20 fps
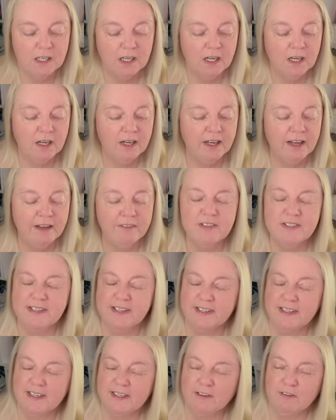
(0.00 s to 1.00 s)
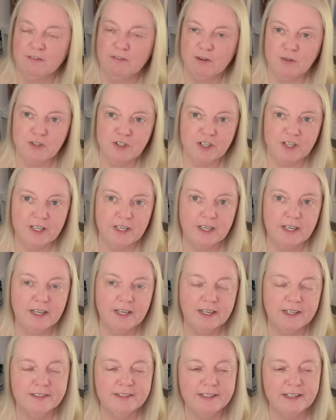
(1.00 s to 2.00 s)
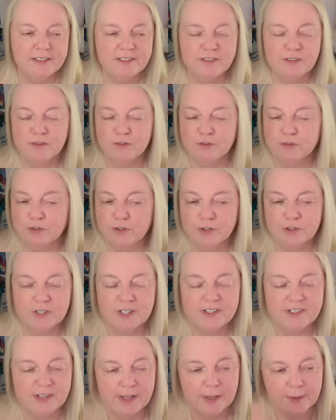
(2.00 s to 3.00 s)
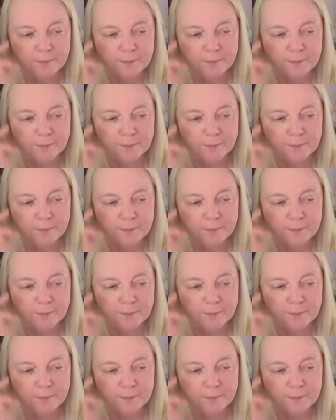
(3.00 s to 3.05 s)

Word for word: I haven't done any crochet and that's not good, is it?